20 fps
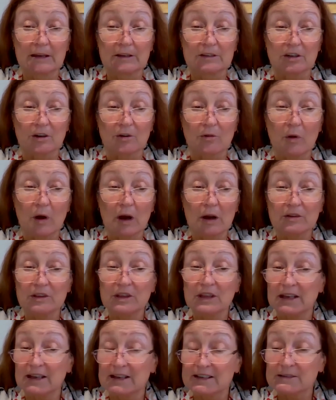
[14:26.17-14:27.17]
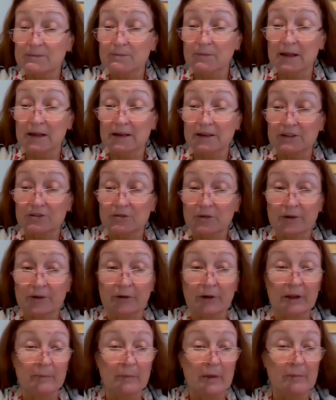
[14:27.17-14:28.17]
To quote the
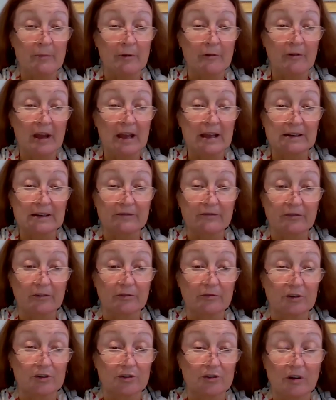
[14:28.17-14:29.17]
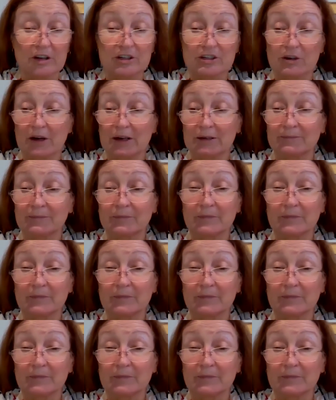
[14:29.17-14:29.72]
explanatory memorandum from the Treasurer,